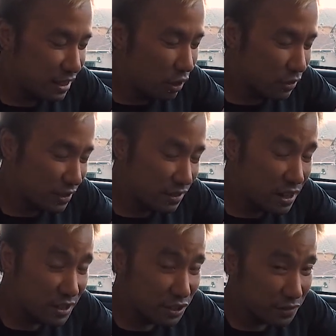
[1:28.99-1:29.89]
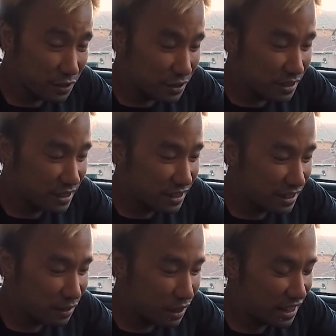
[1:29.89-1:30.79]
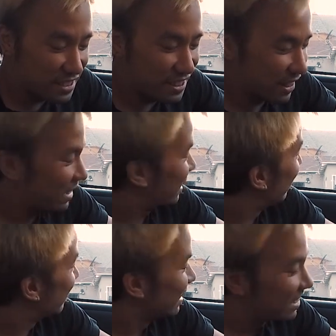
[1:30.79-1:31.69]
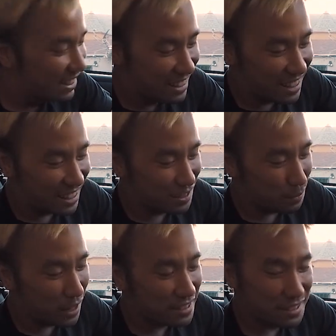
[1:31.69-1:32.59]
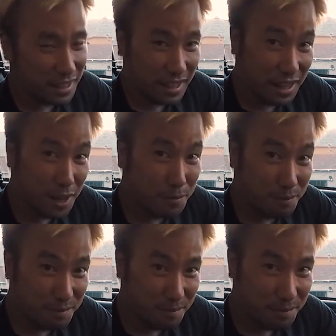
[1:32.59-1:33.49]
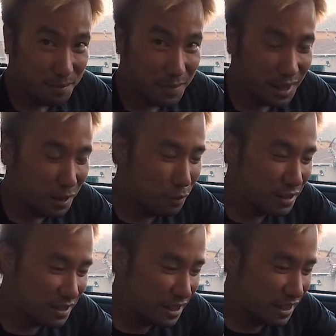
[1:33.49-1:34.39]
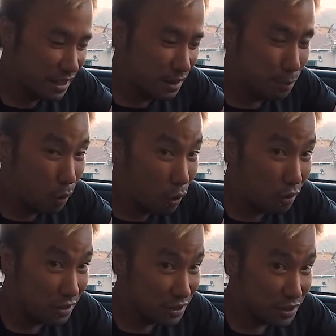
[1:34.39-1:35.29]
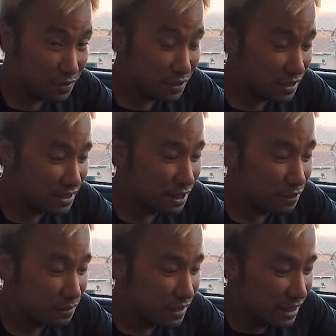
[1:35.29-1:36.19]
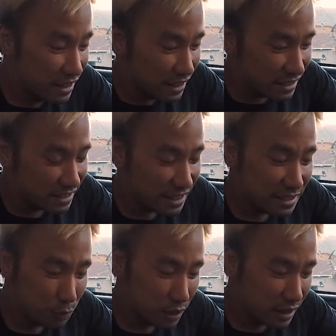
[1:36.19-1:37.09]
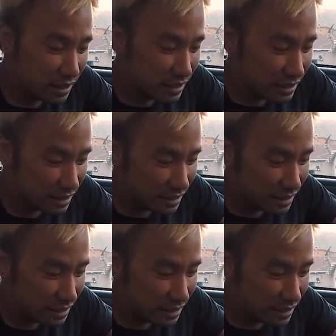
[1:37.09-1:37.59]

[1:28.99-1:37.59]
on the stock shifter as a plastic cup in which the ball on the shifter itself sits within.